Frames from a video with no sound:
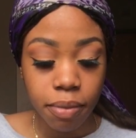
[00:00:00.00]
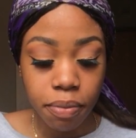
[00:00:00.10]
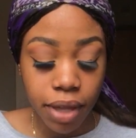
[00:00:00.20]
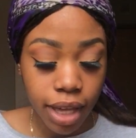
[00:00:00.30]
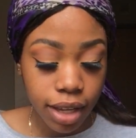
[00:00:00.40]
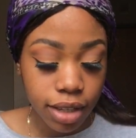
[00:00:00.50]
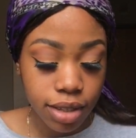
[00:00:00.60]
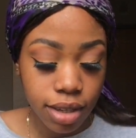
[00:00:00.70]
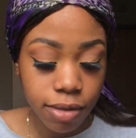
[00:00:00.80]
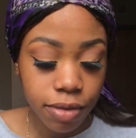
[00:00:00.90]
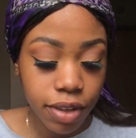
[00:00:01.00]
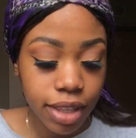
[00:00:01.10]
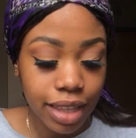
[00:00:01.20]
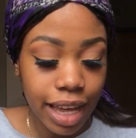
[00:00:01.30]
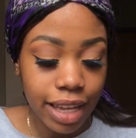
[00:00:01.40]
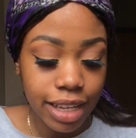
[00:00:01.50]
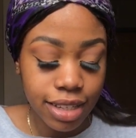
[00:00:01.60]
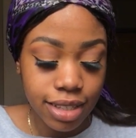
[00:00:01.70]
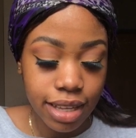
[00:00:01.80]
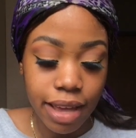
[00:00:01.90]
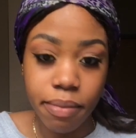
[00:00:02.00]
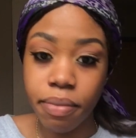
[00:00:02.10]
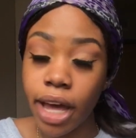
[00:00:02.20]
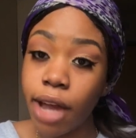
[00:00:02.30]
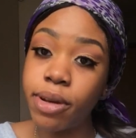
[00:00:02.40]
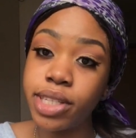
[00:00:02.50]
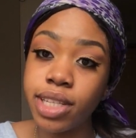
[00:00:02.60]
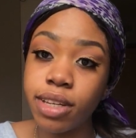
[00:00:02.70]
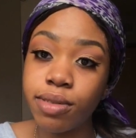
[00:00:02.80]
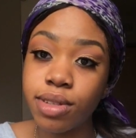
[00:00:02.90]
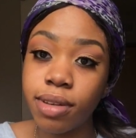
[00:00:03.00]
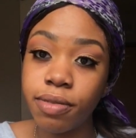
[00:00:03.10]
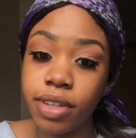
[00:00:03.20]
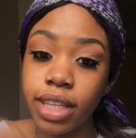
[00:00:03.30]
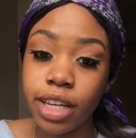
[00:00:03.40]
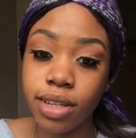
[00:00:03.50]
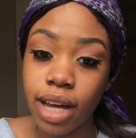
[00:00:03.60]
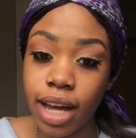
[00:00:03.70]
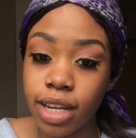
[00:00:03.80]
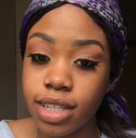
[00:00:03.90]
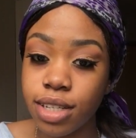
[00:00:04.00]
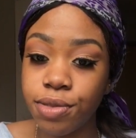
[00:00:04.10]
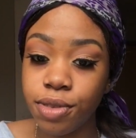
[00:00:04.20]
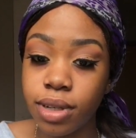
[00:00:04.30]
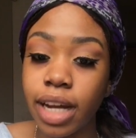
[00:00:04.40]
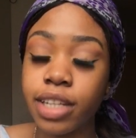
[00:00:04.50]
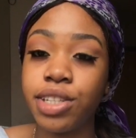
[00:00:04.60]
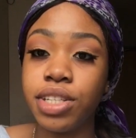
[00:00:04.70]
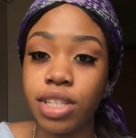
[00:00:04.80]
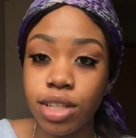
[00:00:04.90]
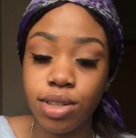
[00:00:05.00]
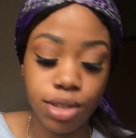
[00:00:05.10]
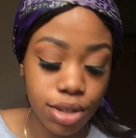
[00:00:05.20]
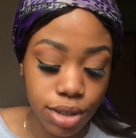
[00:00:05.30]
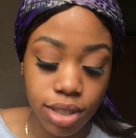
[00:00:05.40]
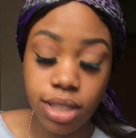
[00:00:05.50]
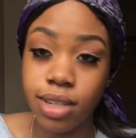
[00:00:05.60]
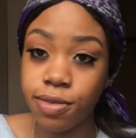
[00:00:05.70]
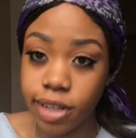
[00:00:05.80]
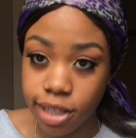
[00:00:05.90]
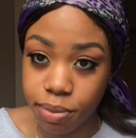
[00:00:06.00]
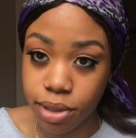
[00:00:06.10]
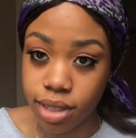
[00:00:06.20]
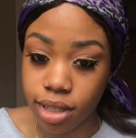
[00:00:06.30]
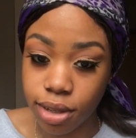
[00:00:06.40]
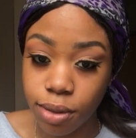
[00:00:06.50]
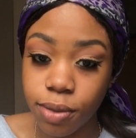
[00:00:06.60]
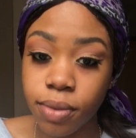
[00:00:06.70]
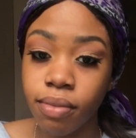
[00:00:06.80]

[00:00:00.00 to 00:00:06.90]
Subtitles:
Pick something that is imperative, something that you actually feel like you need to do to develop yourself.